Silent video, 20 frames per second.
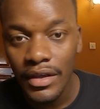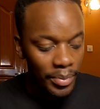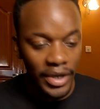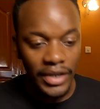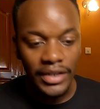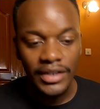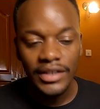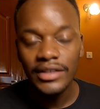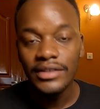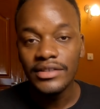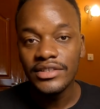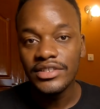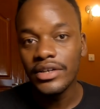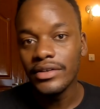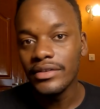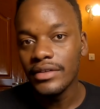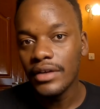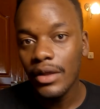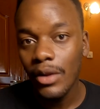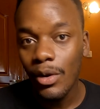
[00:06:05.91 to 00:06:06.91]
but it'll
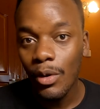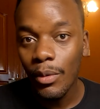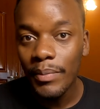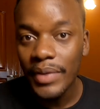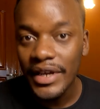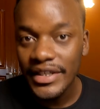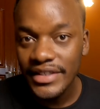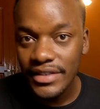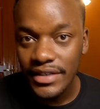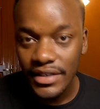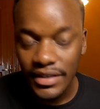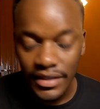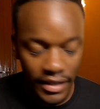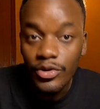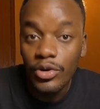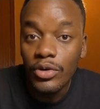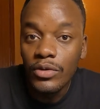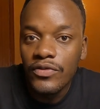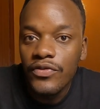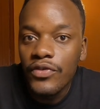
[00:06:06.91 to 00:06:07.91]
turn a lot better,
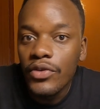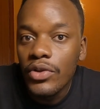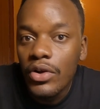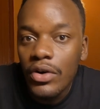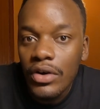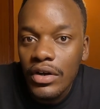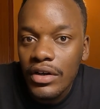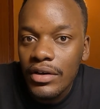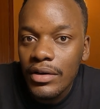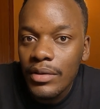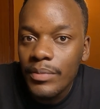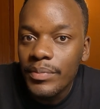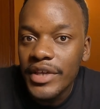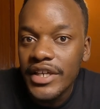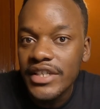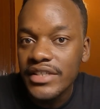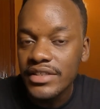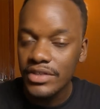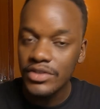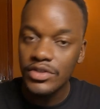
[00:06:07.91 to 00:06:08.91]
rolls for longer, be
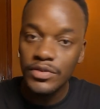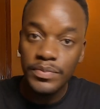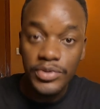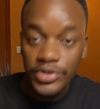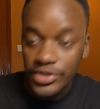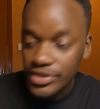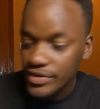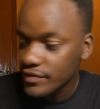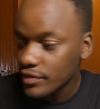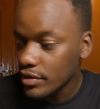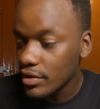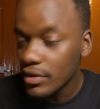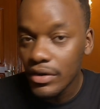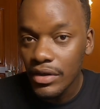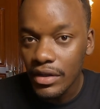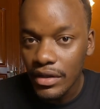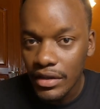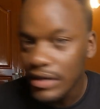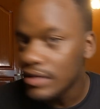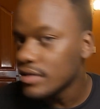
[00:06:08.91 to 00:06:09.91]
easier to push for
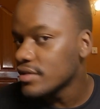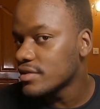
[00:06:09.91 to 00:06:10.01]
longer.